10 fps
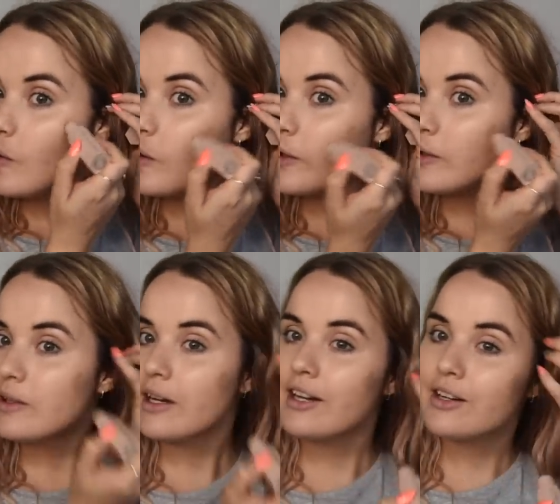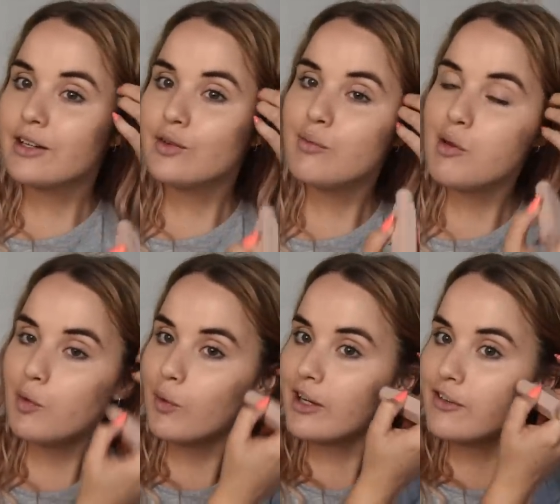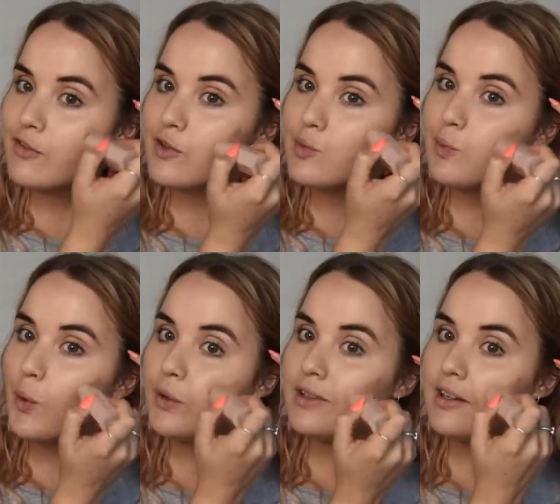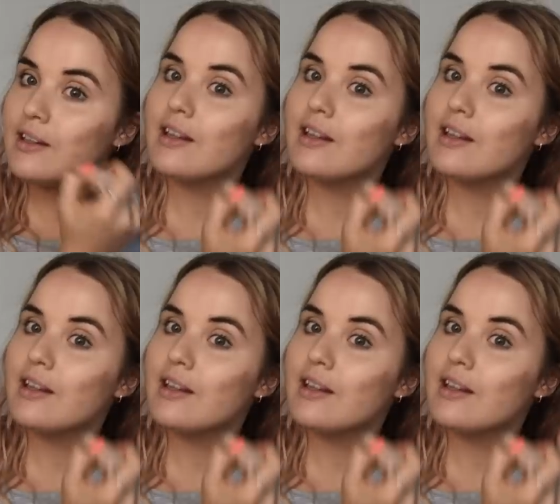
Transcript: I can remember when I first bought it,